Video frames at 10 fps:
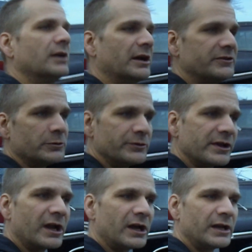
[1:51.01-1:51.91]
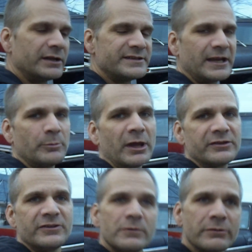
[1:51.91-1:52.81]
I told the guy it'd take
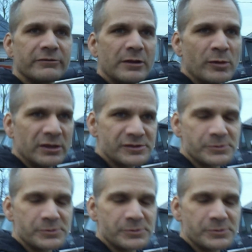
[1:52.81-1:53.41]
about 2 to 3 months.